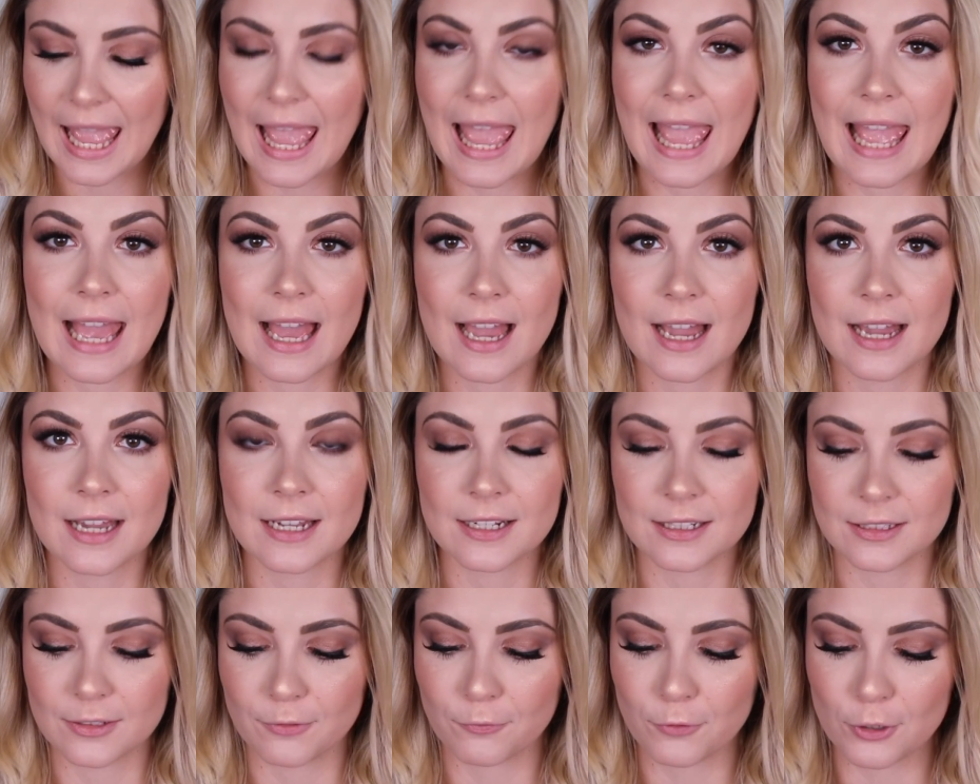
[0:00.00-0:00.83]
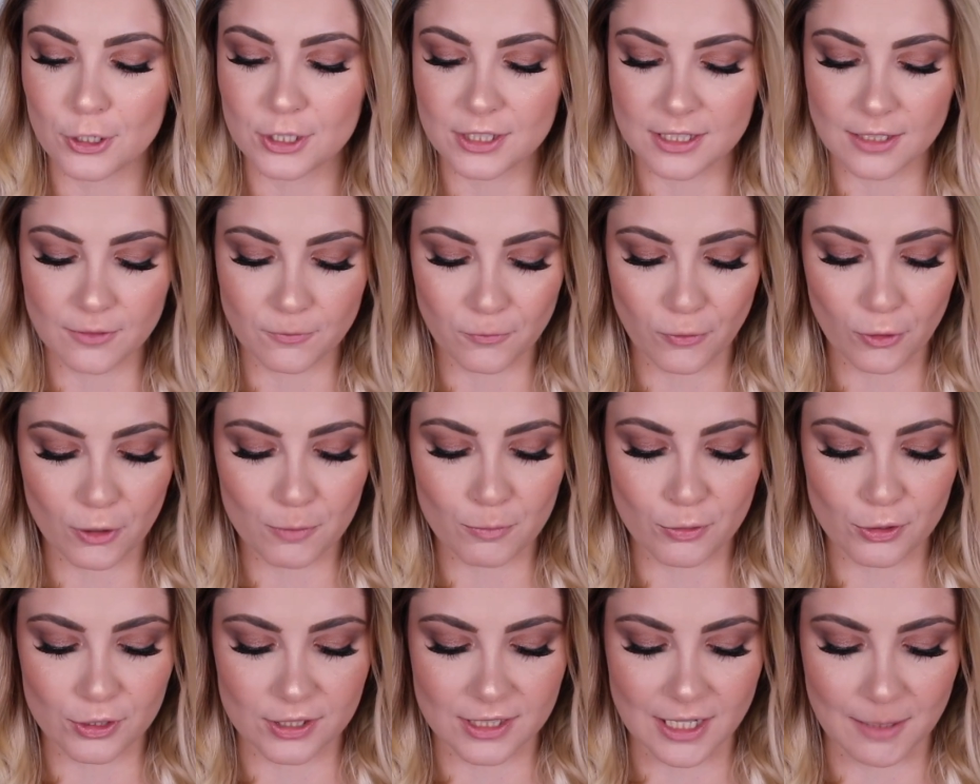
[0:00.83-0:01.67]
And first and
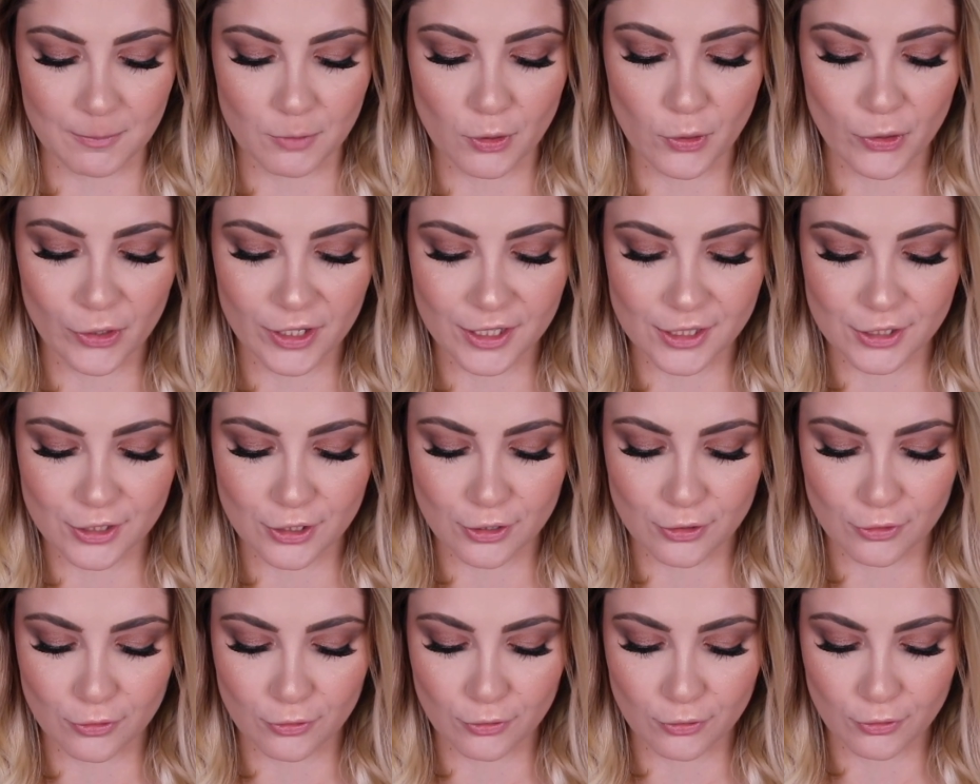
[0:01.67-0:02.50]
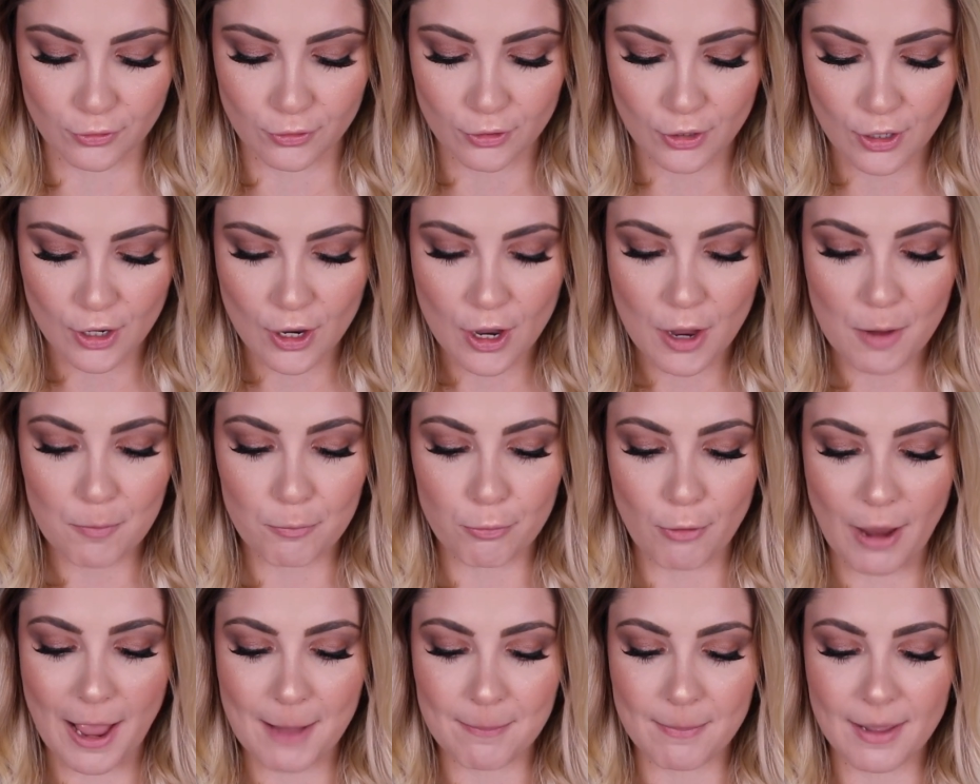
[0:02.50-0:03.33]
foremost, I'm going to
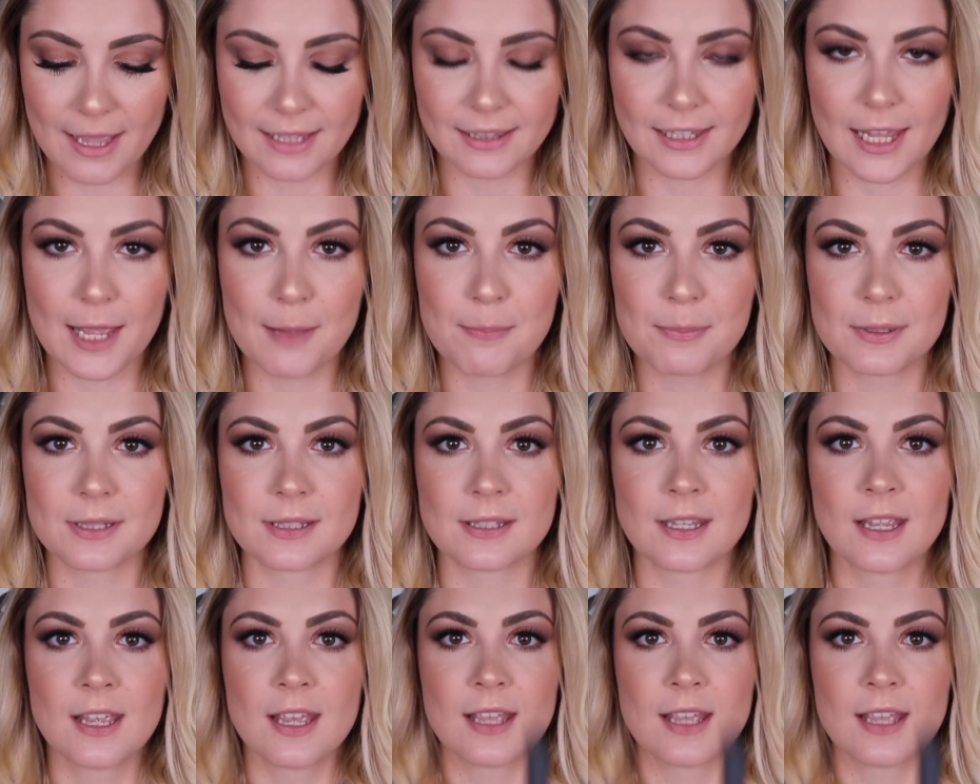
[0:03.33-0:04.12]
prime my lips.